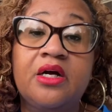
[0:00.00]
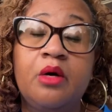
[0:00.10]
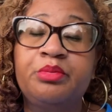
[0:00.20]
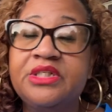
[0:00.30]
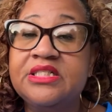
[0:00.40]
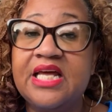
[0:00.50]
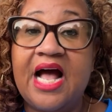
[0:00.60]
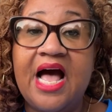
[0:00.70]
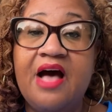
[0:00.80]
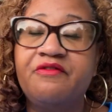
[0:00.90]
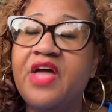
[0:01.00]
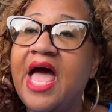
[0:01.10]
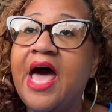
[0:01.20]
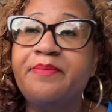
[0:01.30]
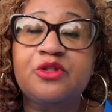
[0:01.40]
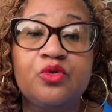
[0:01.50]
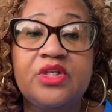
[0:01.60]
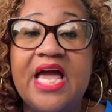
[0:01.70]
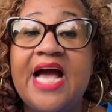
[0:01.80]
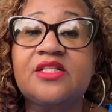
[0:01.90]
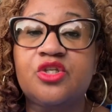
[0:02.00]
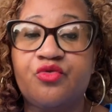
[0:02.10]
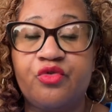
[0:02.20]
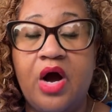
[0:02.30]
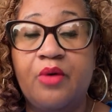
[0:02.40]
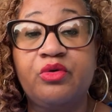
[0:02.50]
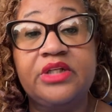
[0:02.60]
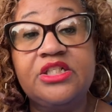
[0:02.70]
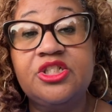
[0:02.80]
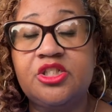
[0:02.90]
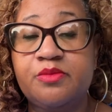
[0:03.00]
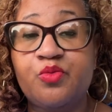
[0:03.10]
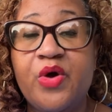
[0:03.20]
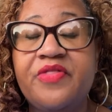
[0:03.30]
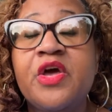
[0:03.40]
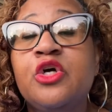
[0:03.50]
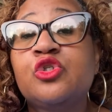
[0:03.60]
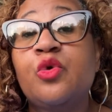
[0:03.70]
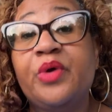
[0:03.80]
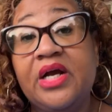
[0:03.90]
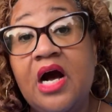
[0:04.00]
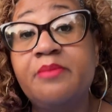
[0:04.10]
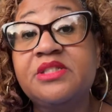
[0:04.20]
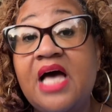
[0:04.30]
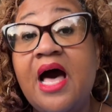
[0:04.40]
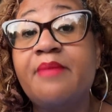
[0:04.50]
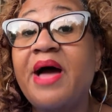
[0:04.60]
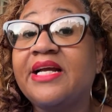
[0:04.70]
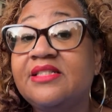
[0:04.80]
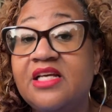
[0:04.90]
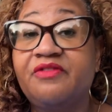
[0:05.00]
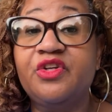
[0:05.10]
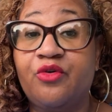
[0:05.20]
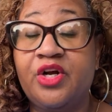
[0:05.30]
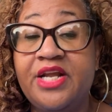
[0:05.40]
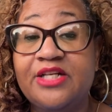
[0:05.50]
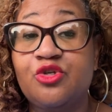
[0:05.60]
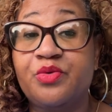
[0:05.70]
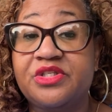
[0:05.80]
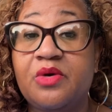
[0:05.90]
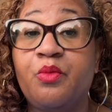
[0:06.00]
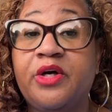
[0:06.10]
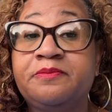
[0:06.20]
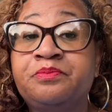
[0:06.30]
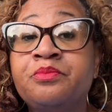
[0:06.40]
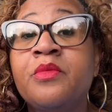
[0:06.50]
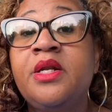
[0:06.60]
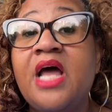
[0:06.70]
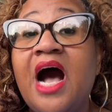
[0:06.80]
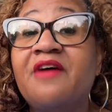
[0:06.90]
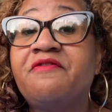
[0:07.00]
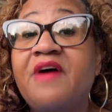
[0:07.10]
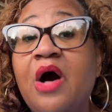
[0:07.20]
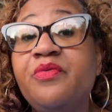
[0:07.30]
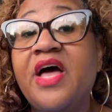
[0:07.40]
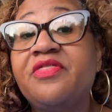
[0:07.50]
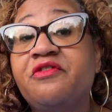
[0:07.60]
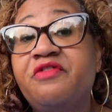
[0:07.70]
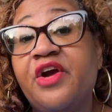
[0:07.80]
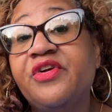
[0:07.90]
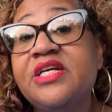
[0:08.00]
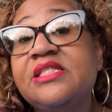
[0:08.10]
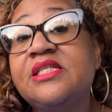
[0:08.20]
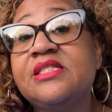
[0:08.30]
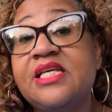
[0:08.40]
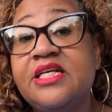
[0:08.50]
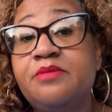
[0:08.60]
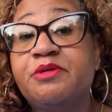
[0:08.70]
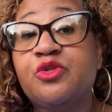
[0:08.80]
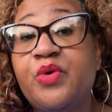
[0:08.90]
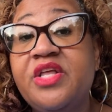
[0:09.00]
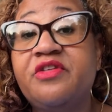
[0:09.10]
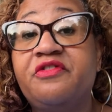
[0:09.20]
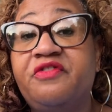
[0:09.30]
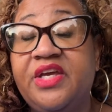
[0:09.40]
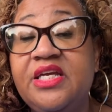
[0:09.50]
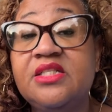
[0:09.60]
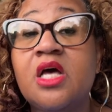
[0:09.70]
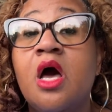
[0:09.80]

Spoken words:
companies that I have absolutely excellent relationships with, so when it comes time, I can definitely connect you with someone. Now, I found that the variances in between the fees